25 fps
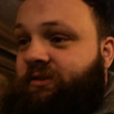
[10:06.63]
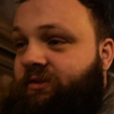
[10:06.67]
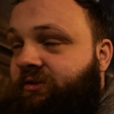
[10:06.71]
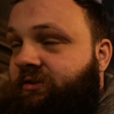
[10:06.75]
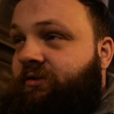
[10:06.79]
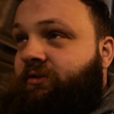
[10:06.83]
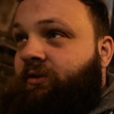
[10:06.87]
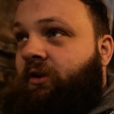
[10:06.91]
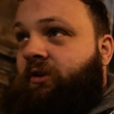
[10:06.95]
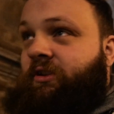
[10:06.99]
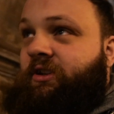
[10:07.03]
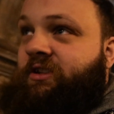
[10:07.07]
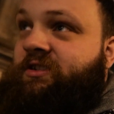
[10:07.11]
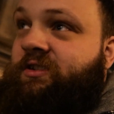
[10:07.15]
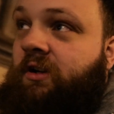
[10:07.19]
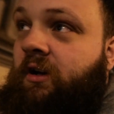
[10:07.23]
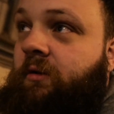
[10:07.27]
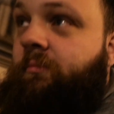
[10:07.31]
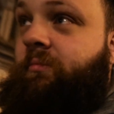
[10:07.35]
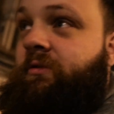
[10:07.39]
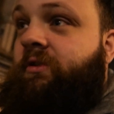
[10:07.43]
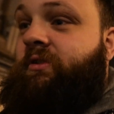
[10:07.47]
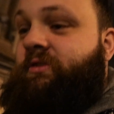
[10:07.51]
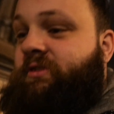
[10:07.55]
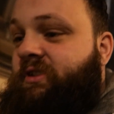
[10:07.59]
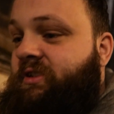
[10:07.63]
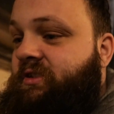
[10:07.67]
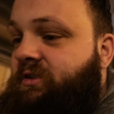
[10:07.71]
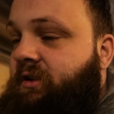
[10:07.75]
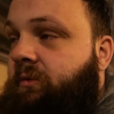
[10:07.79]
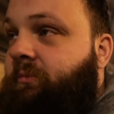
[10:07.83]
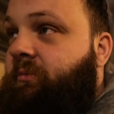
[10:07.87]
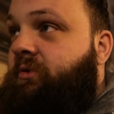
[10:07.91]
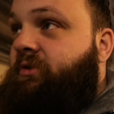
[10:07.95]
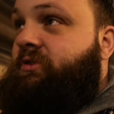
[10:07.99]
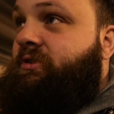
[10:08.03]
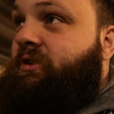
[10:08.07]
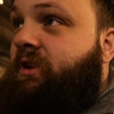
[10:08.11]
not the top because the
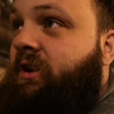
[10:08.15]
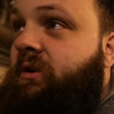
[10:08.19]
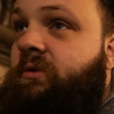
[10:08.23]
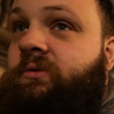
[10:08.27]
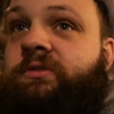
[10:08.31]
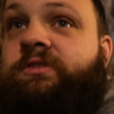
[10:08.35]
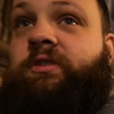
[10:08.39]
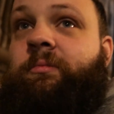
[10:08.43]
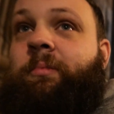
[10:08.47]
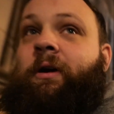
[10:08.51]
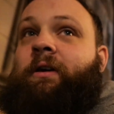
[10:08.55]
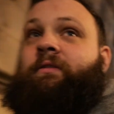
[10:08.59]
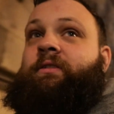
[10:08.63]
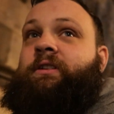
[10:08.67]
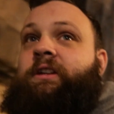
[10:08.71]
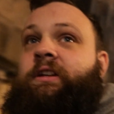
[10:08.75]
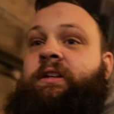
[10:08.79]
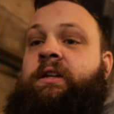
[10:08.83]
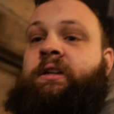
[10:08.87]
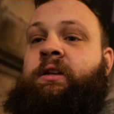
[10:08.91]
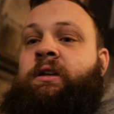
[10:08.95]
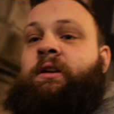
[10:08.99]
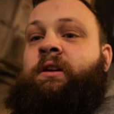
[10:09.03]
top was closed apparently,